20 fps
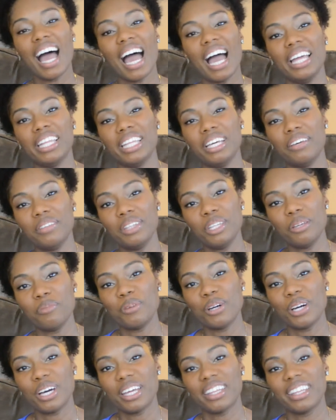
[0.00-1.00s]
I love in the
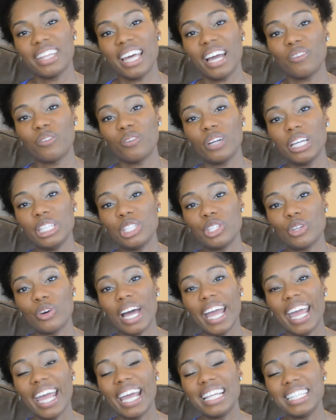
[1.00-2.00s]
book that
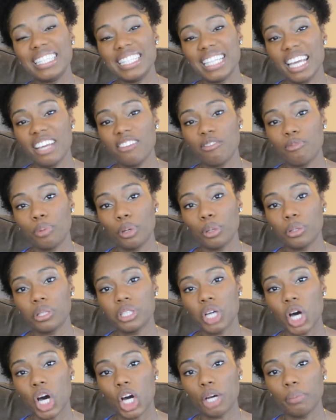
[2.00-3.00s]
Rachel and Dave
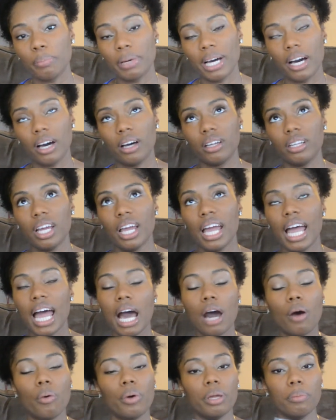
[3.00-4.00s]
both talk about
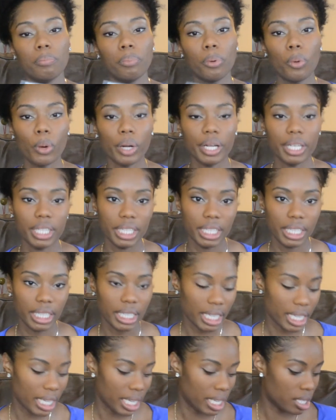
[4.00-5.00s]
how important
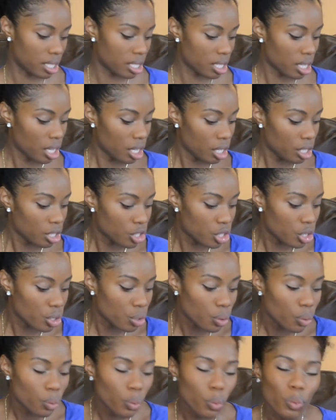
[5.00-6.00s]
it is
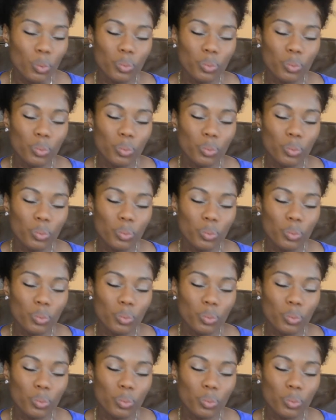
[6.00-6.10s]
to